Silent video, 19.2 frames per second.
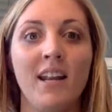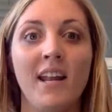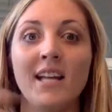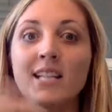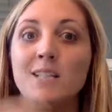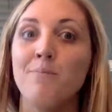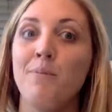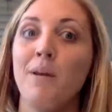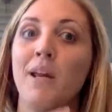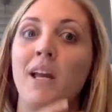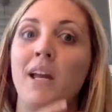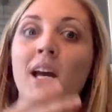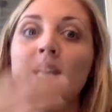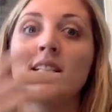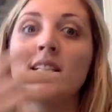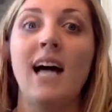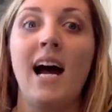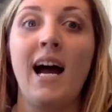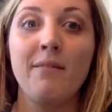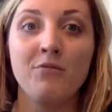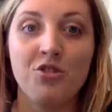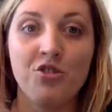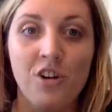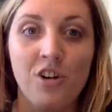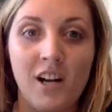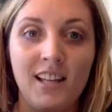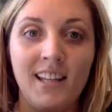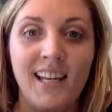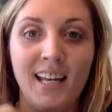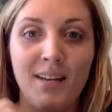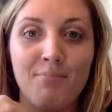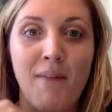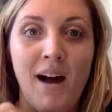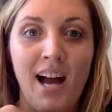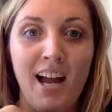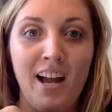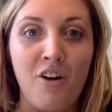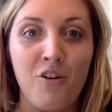it's because I'm struggling in
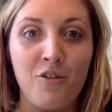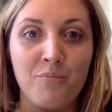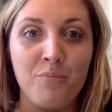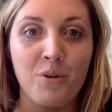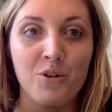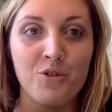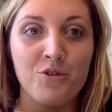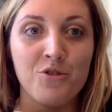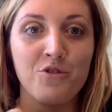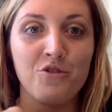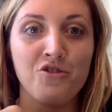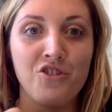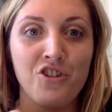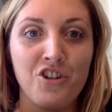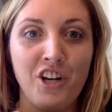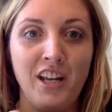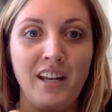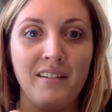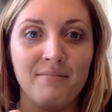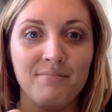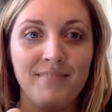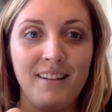my own personal journey.